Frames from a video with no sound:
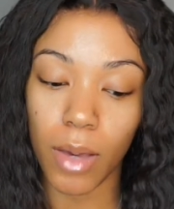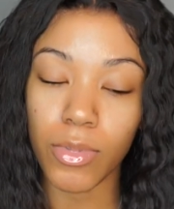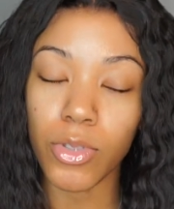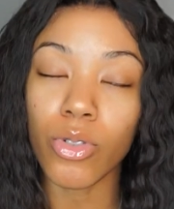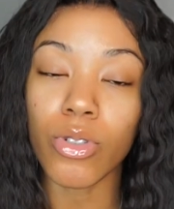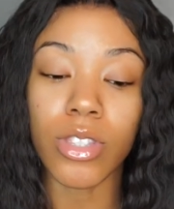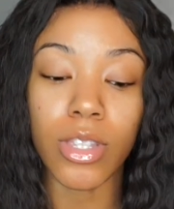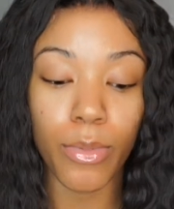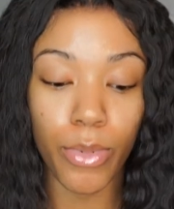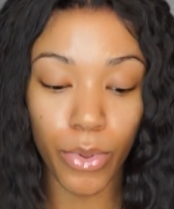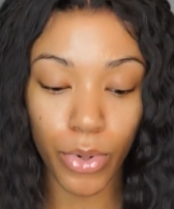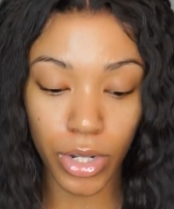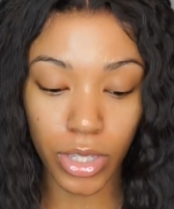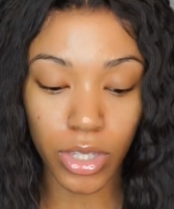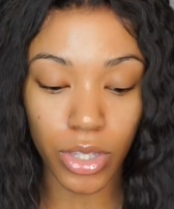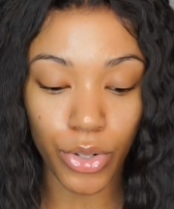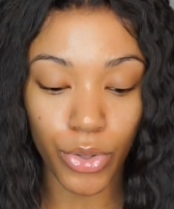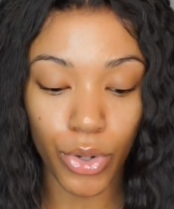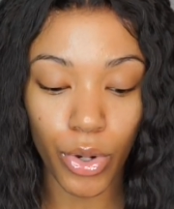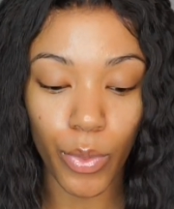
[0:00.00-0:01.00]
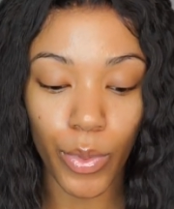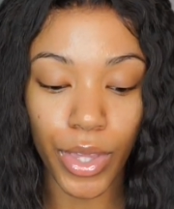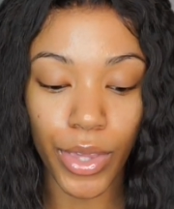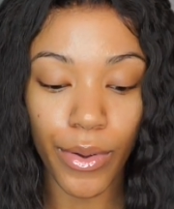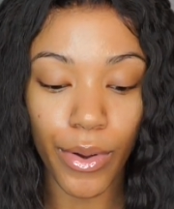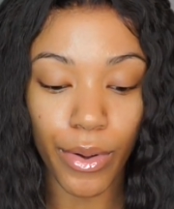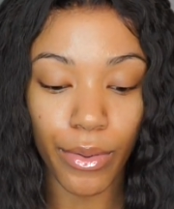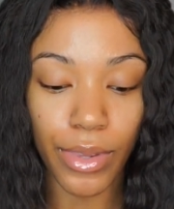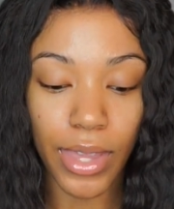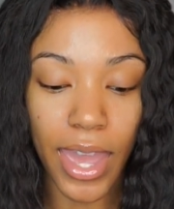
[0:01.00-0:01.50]
So it's important to do it when
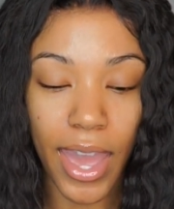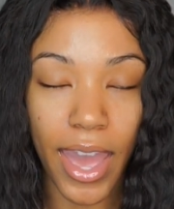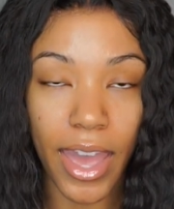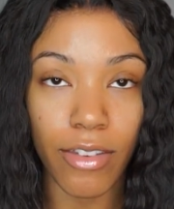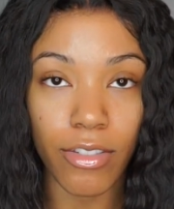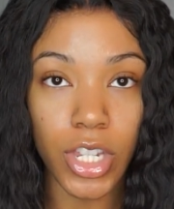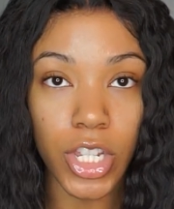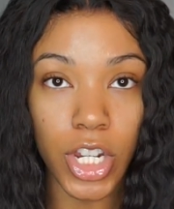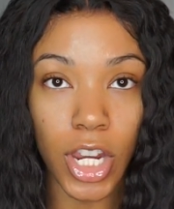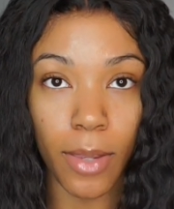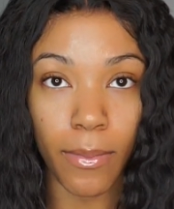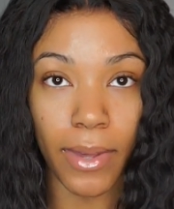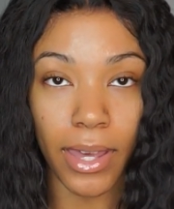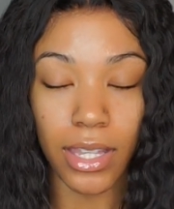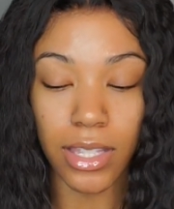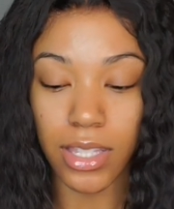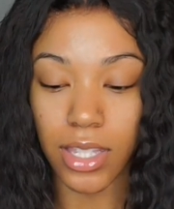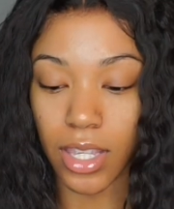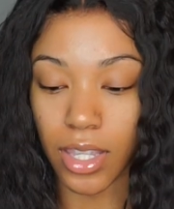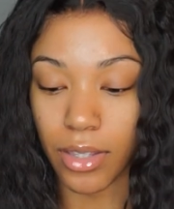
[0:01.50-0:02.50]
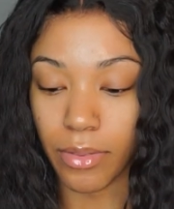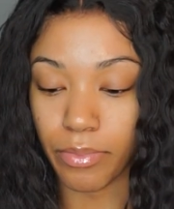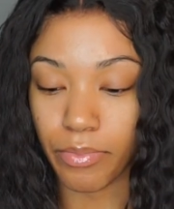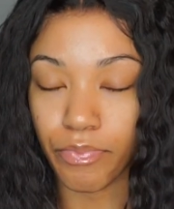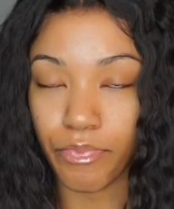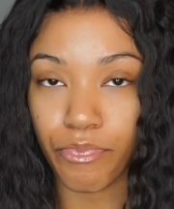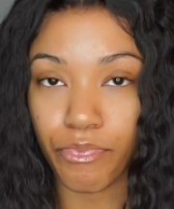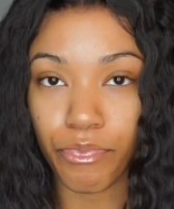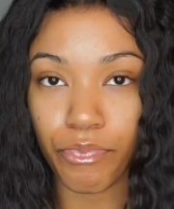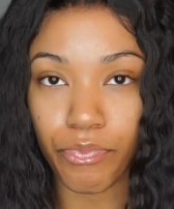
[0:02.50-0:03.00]
you only have straight backs
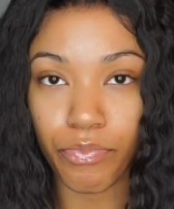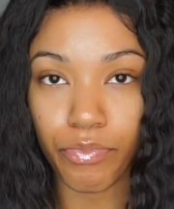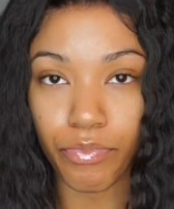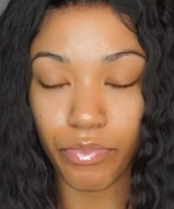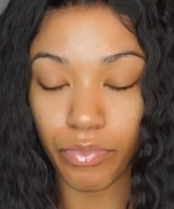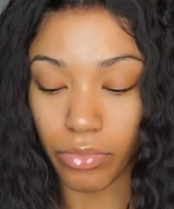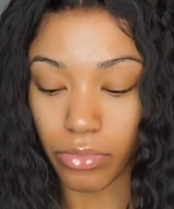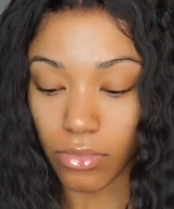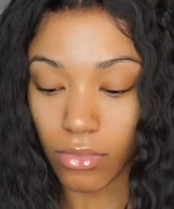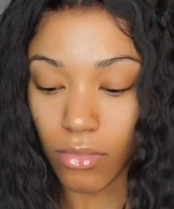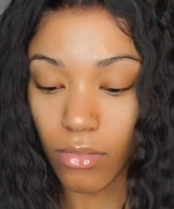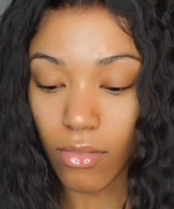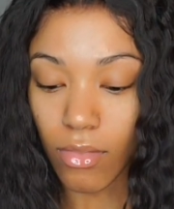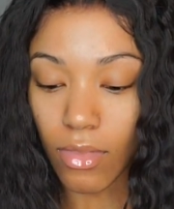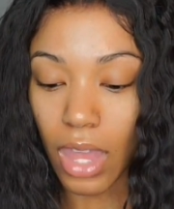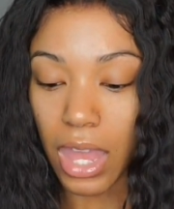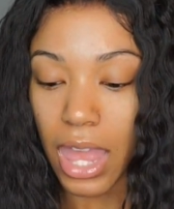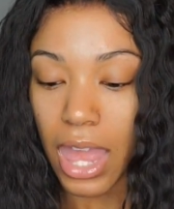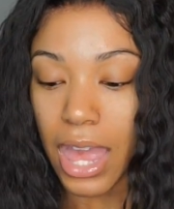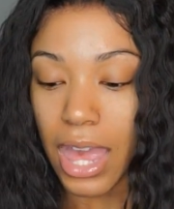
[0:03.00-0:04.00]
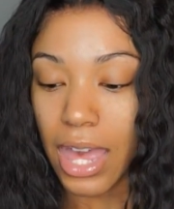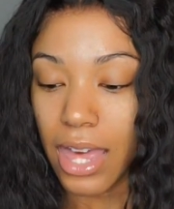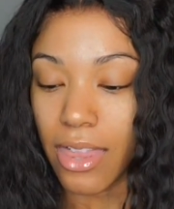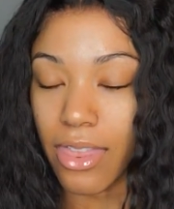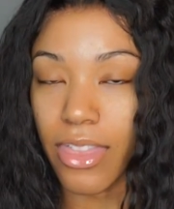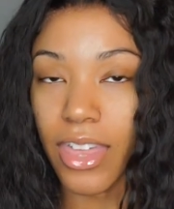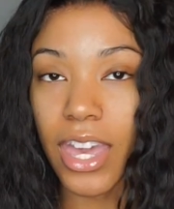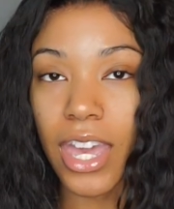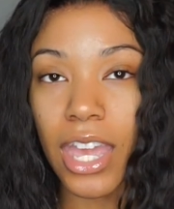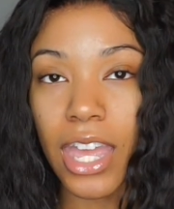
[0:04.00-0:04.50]

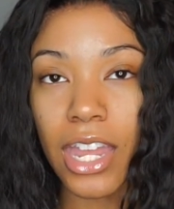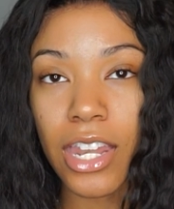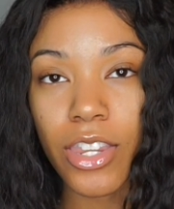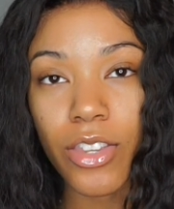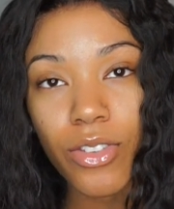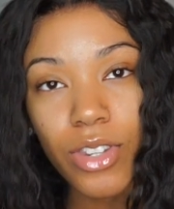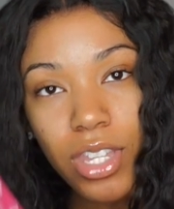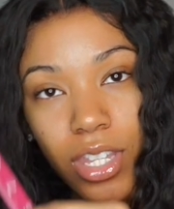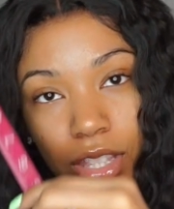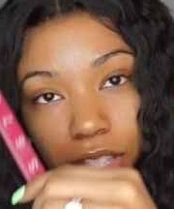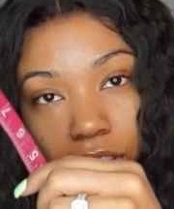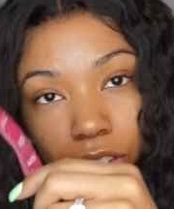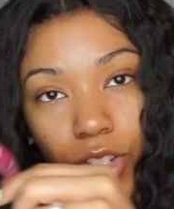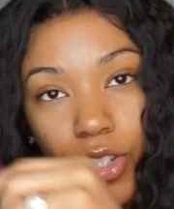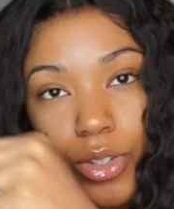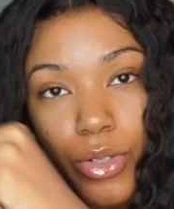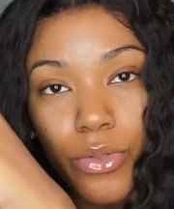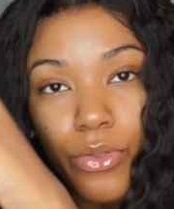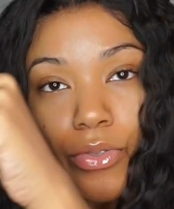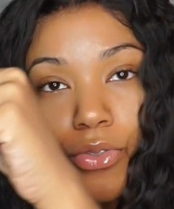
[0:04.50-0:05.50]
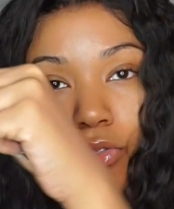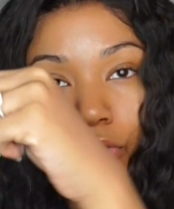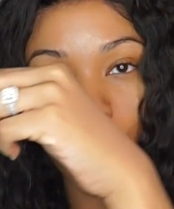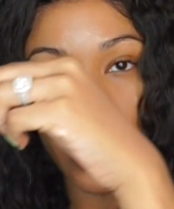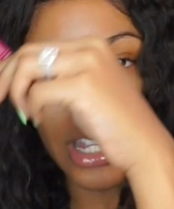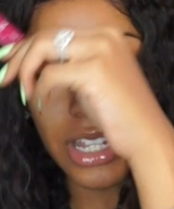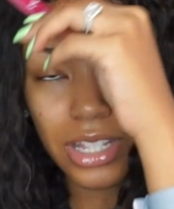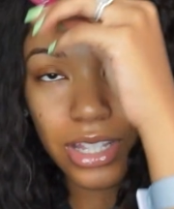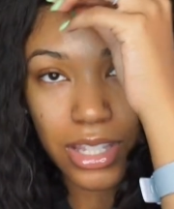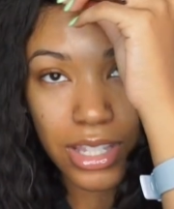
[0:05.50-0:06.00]
in. Then you need to do
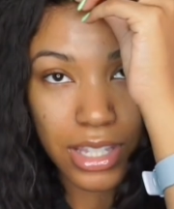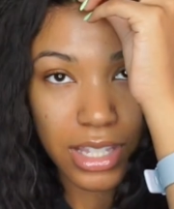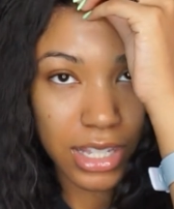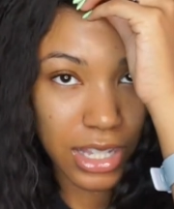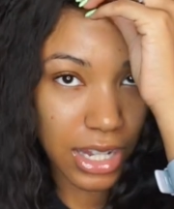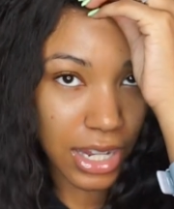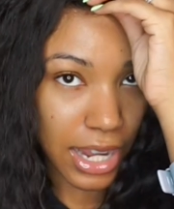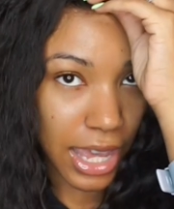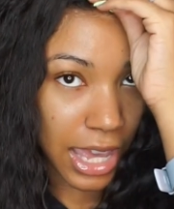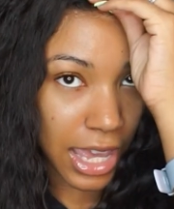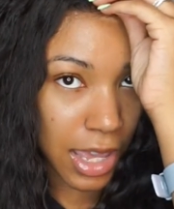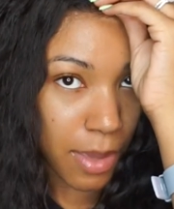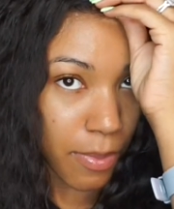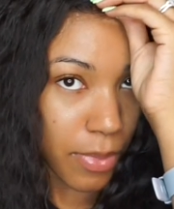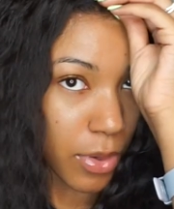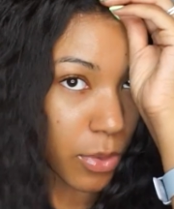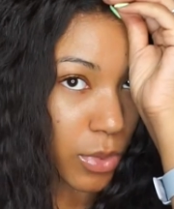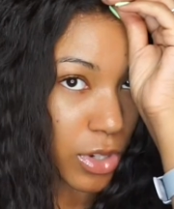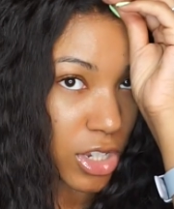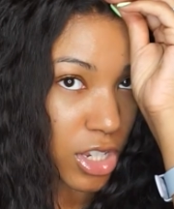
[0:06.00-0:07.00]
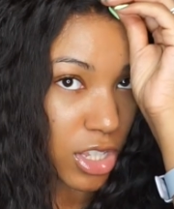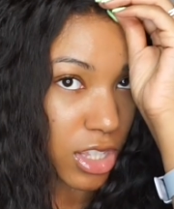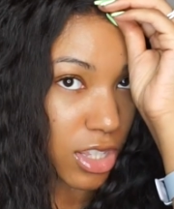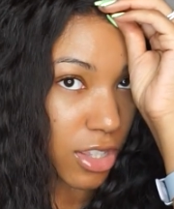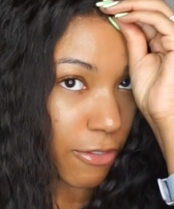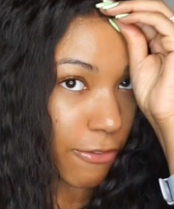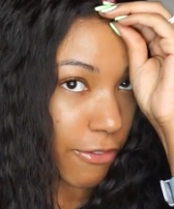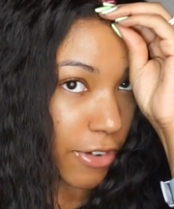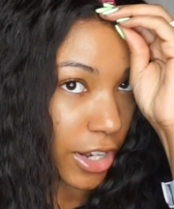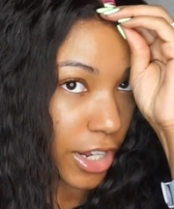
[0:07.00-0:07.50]
front to nape, which is
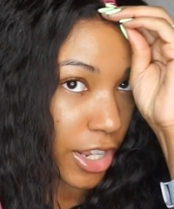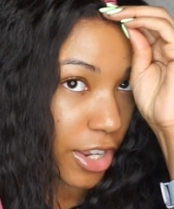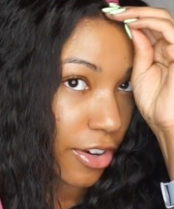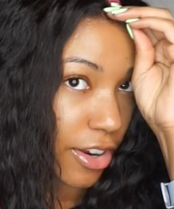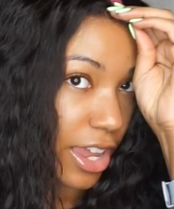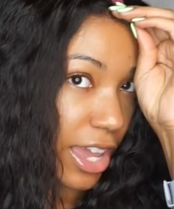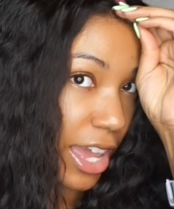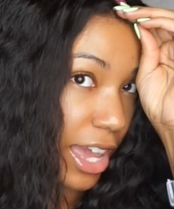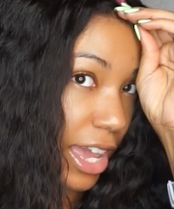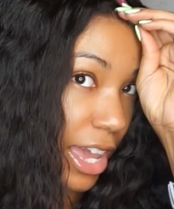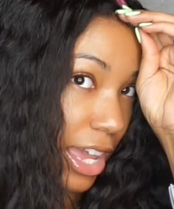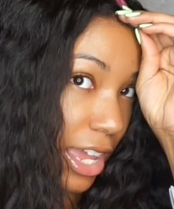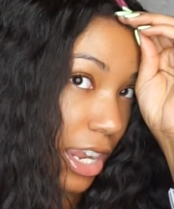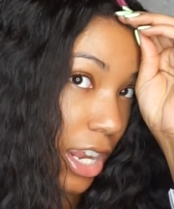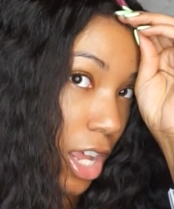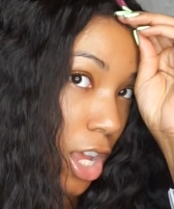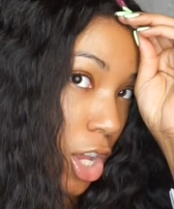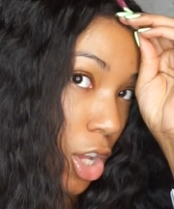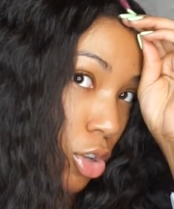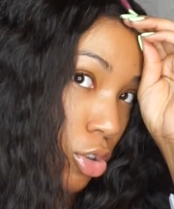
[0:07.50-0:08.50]
the front of your head